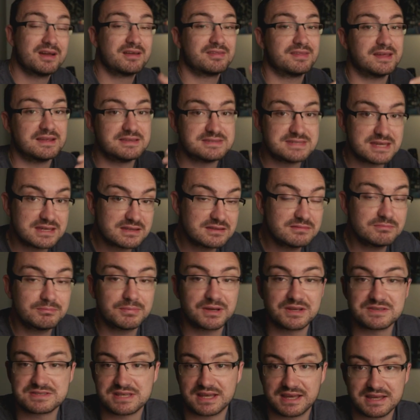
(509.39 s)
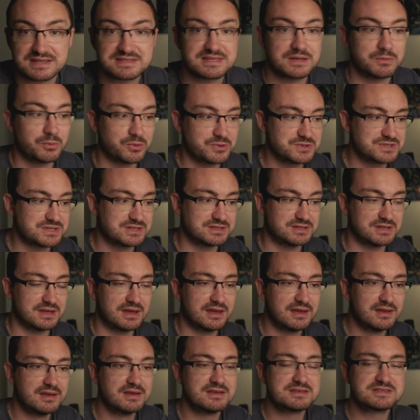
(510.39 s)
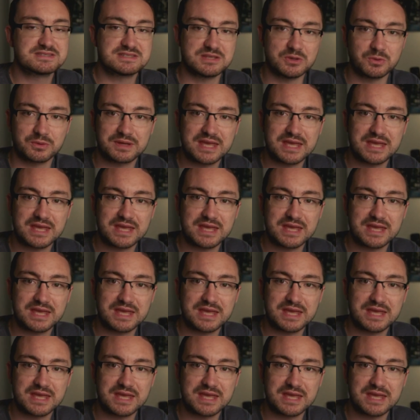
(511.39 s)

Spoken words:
They didn't, because I guess they wanted to still